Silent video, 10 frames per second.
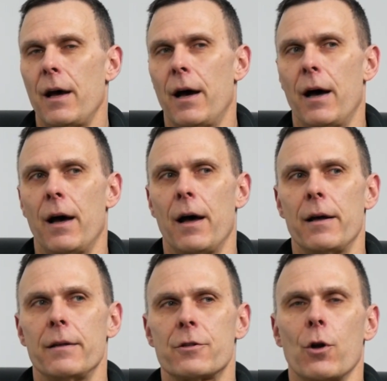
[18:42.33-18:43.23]

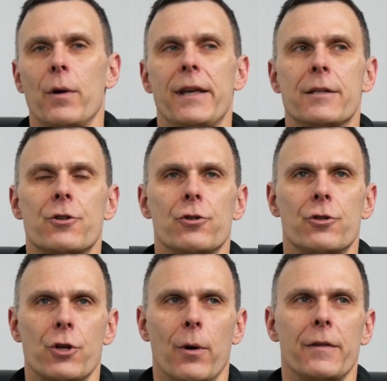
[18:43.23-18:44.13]
So is
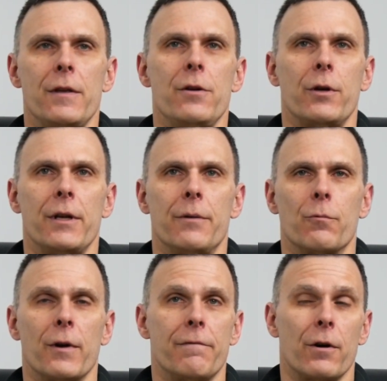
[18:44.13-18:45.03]
showing that you
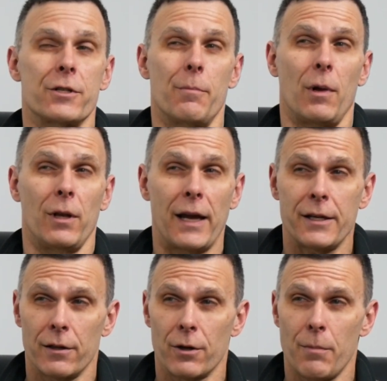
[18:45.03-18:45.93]
can reverse a
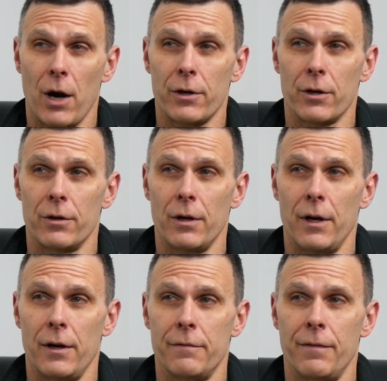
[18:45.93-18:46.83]
molecular marker
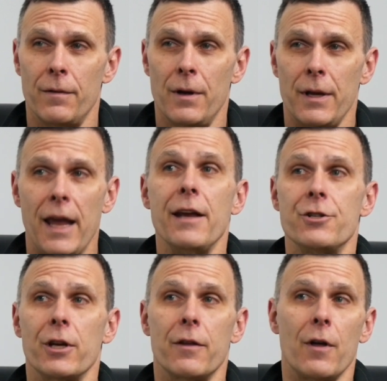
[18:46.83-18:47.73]
of
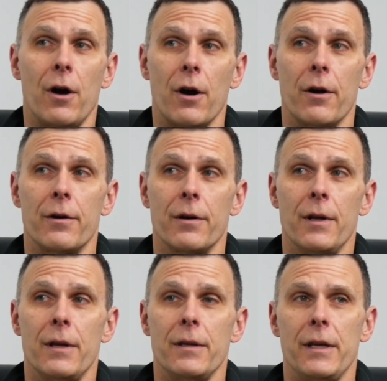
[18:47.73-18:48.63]
aging in the heart
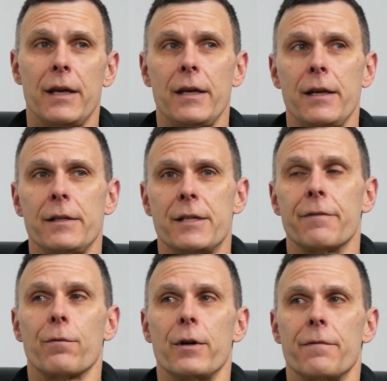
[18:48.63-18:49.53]
any
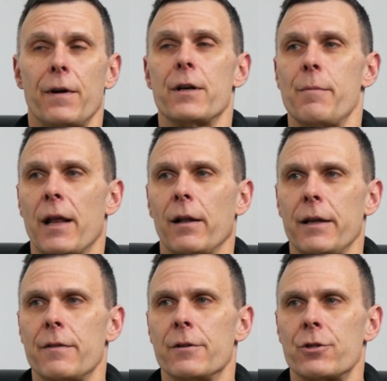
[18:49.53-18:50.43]
different
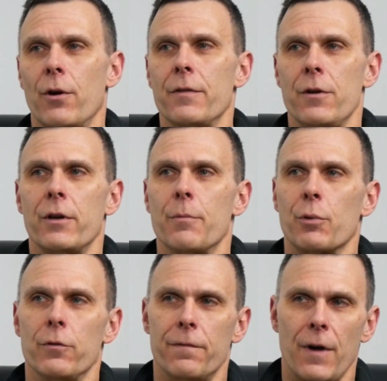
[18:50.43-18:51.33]
fundamentally than showing that you can
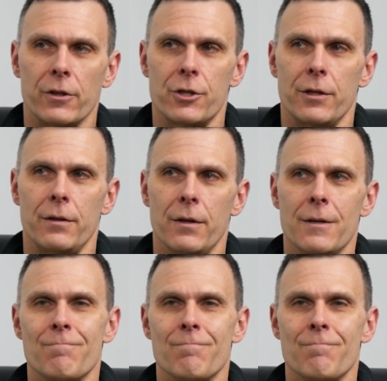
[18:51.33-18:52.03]
improve function?